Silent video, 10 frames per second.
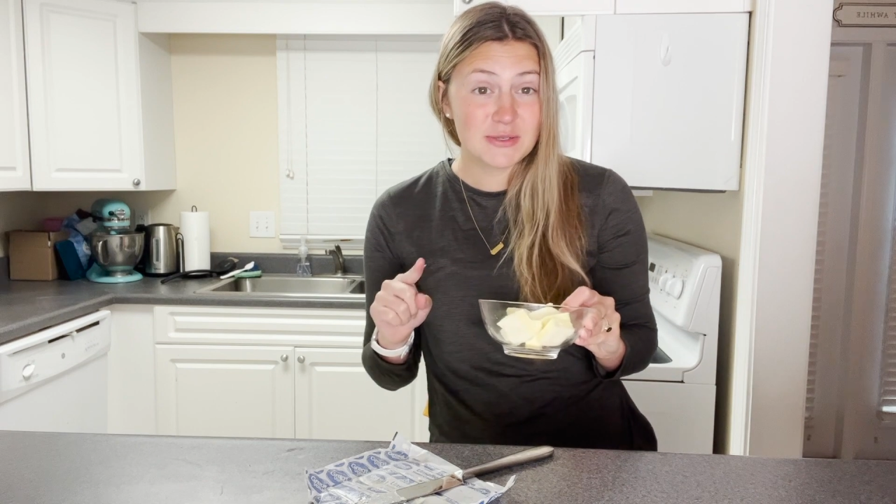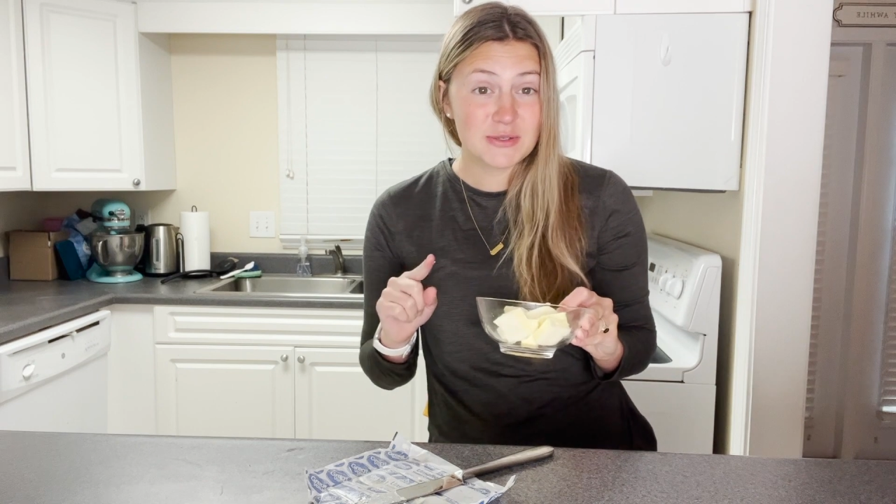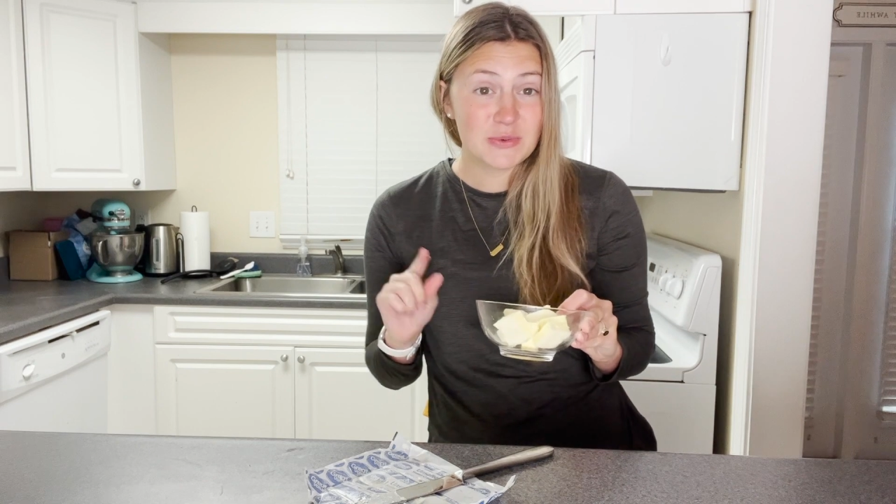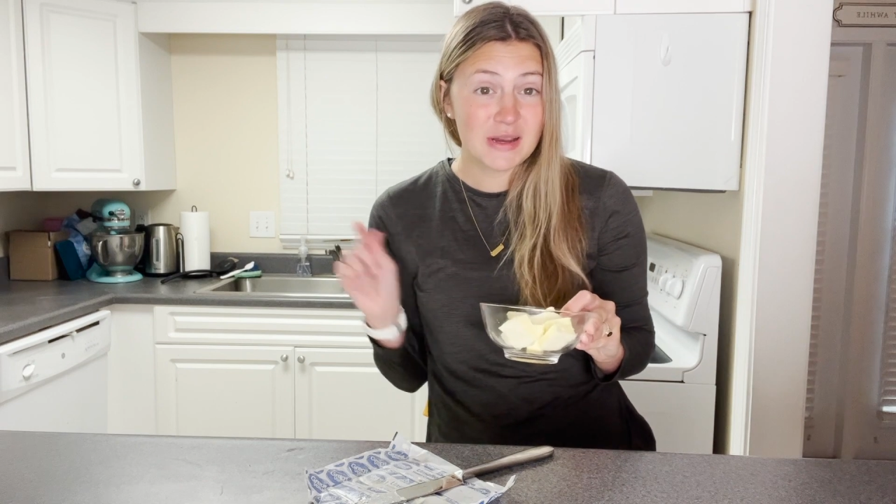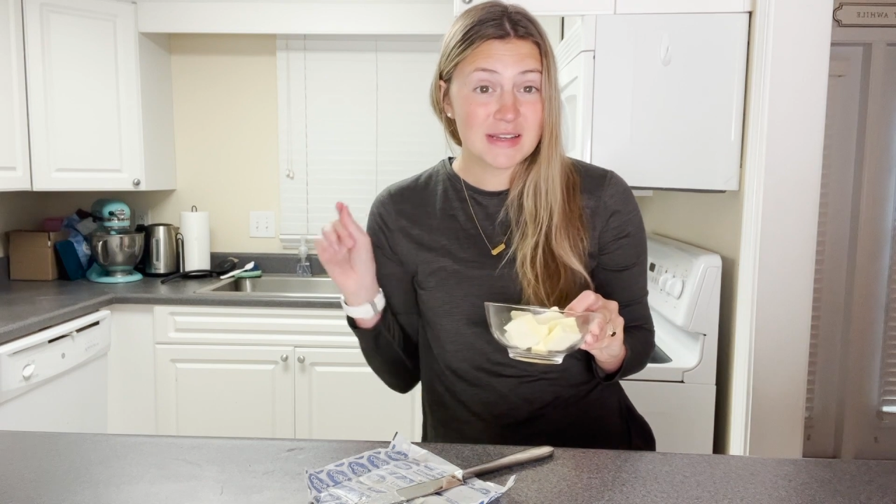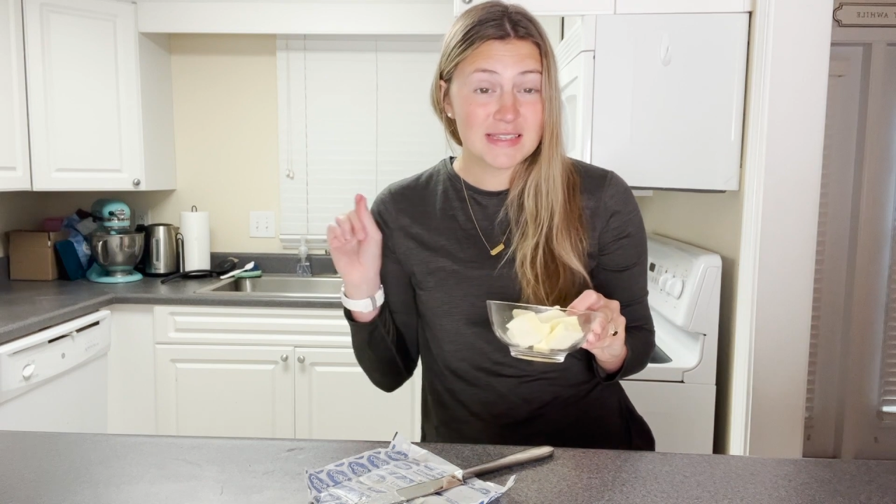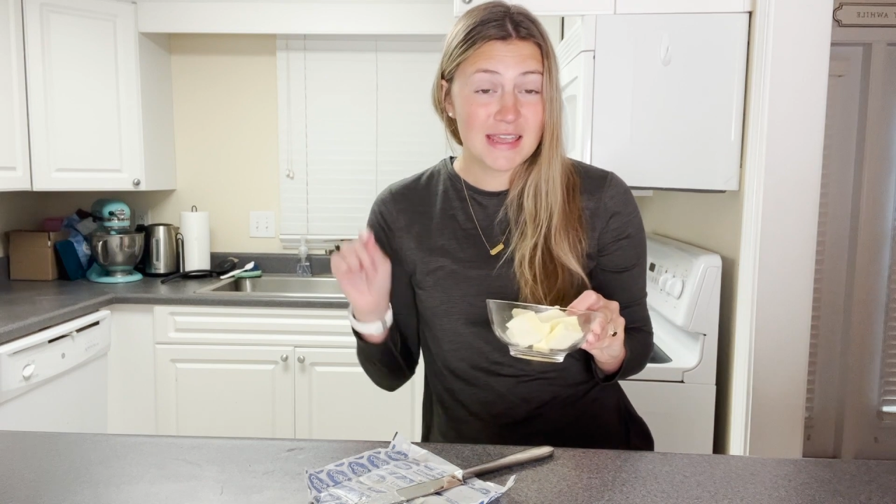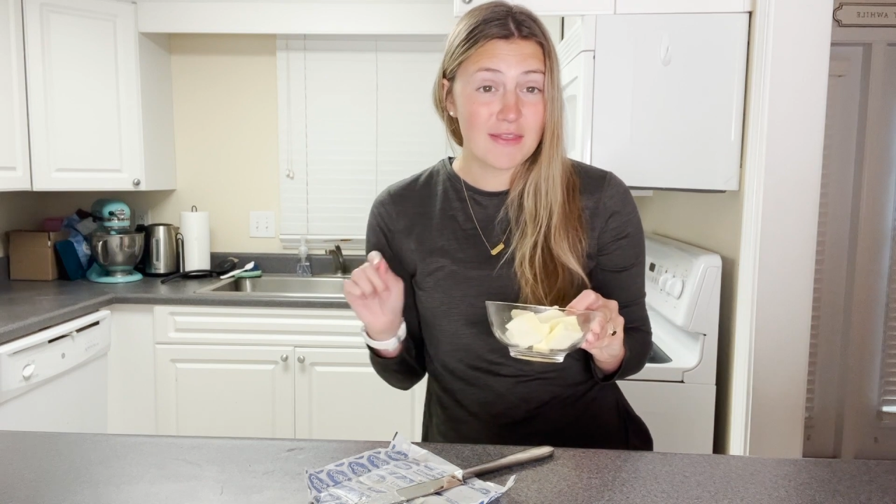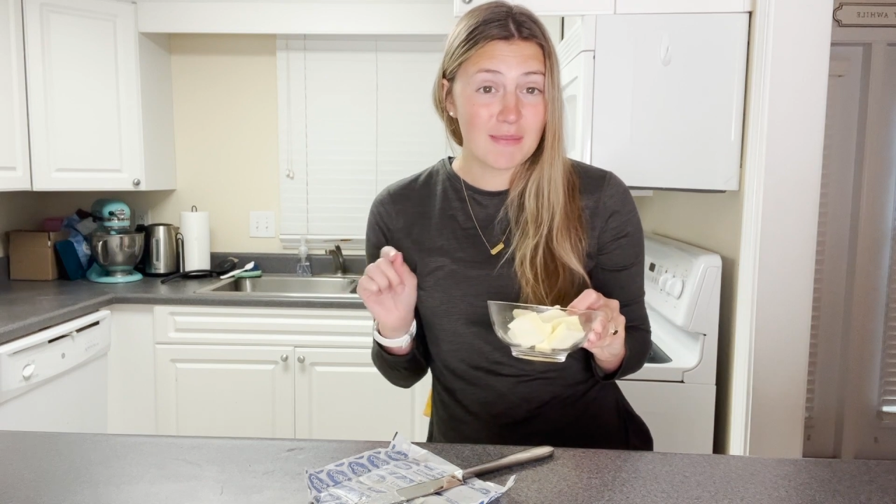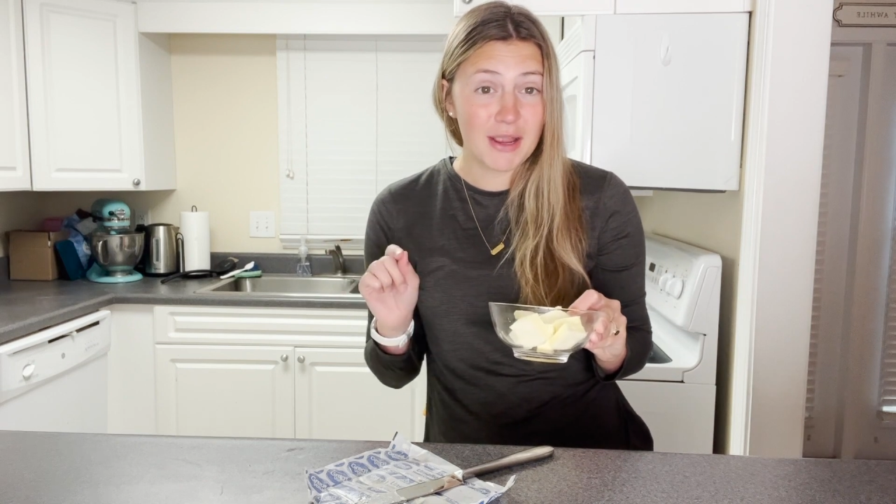little squares
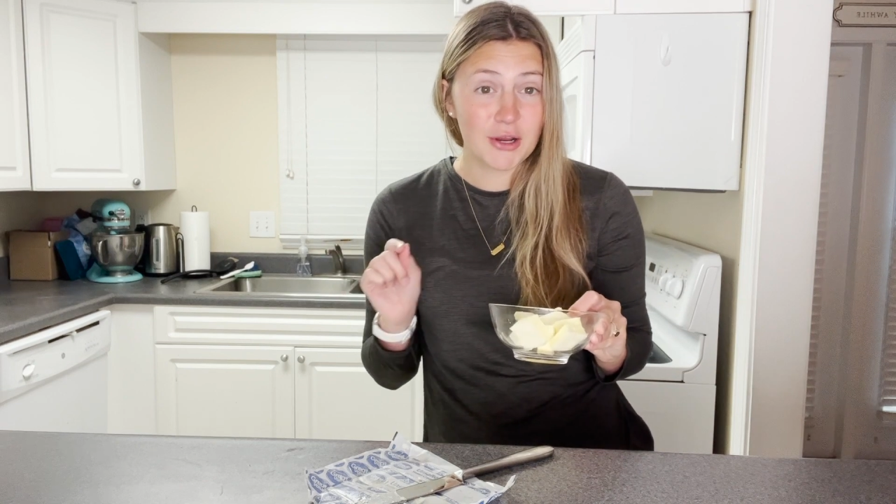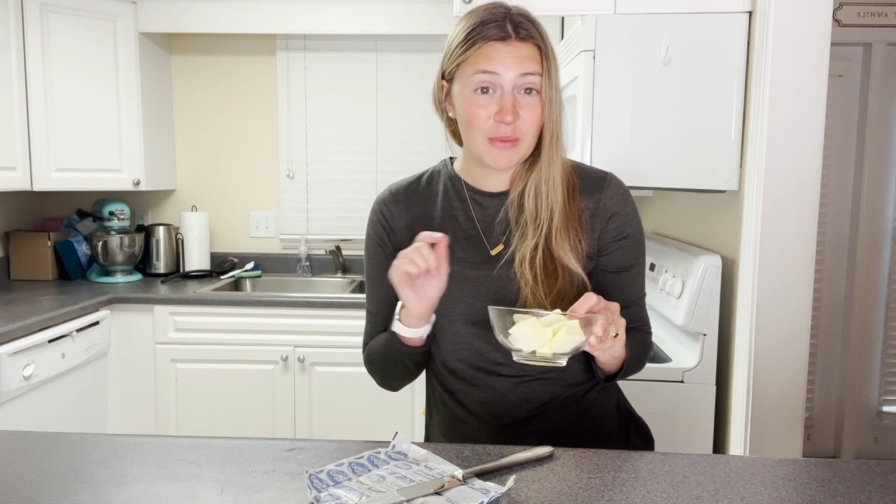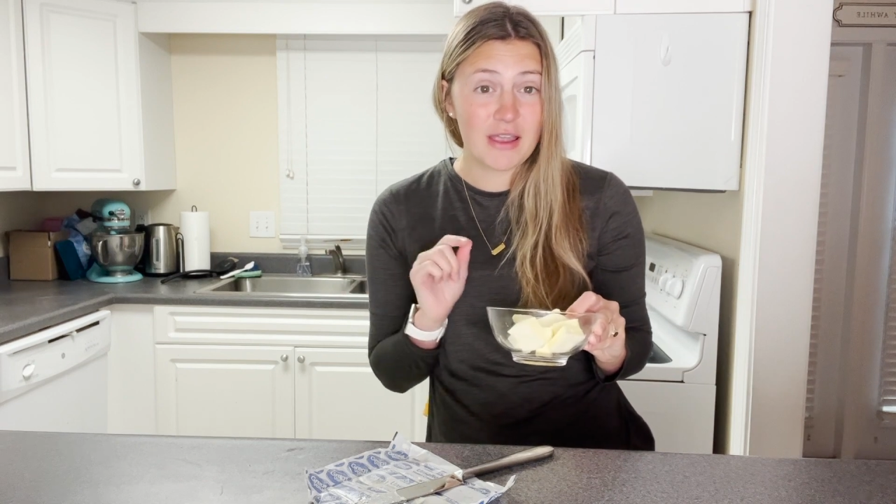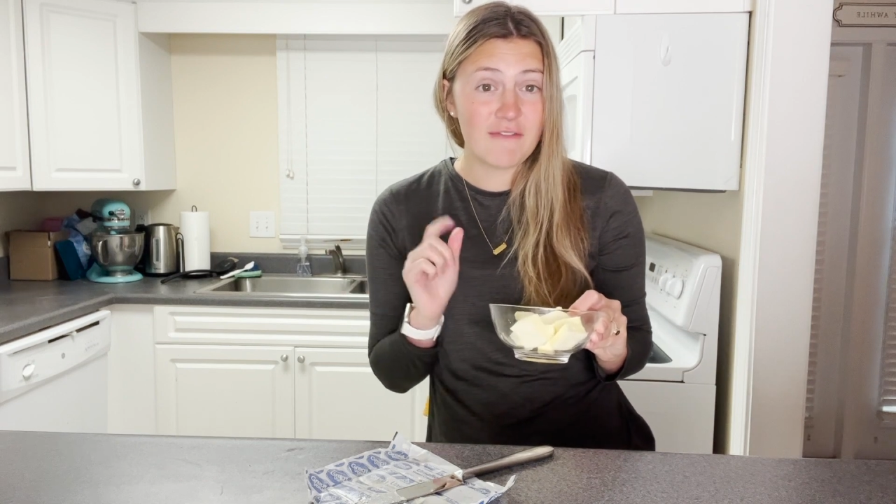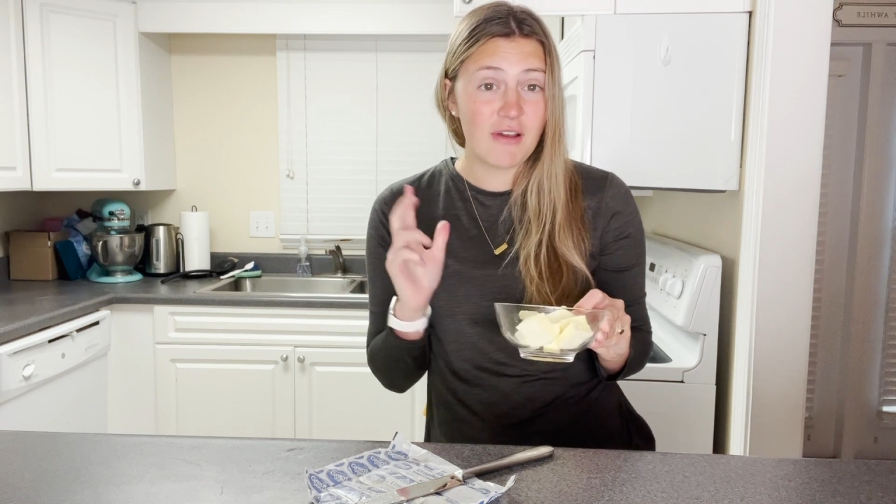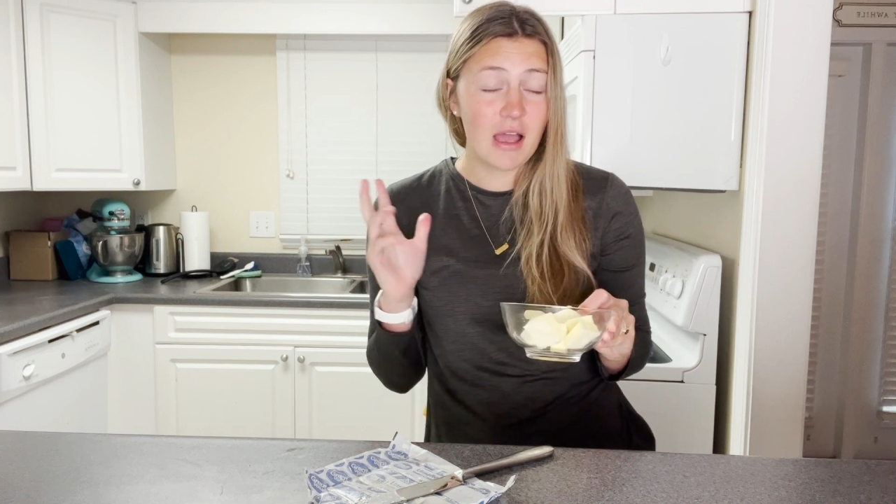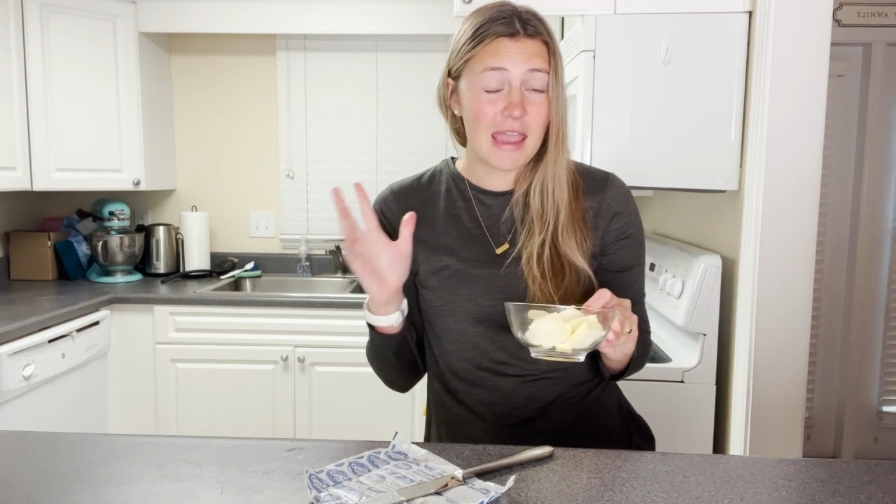in the microwave